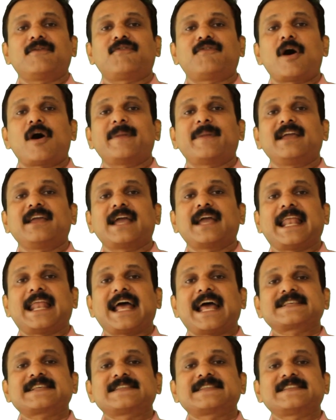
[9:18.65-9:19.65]
forming an
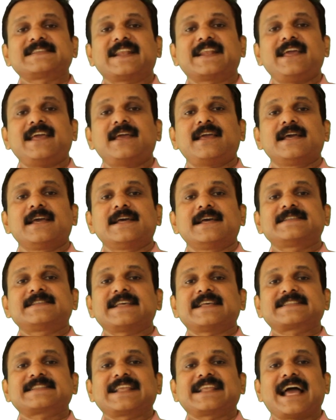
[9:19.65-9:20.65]
accessory
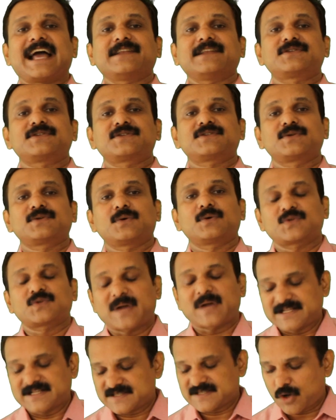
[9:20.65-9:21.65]
sex gland.
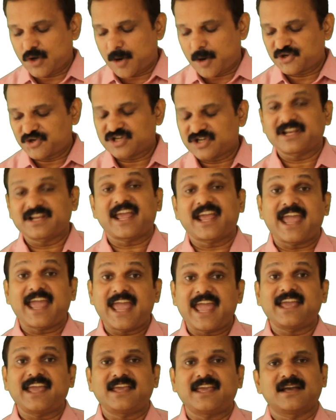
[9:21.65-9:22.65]
So answer option
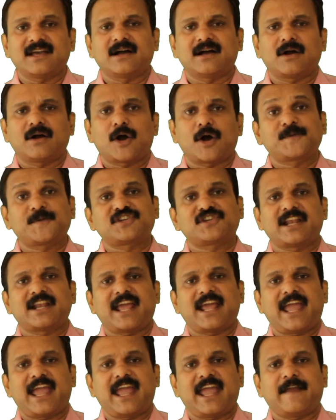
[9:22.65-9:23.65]
A here, option
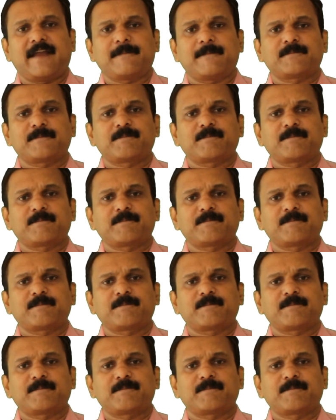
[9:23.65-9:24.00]
A.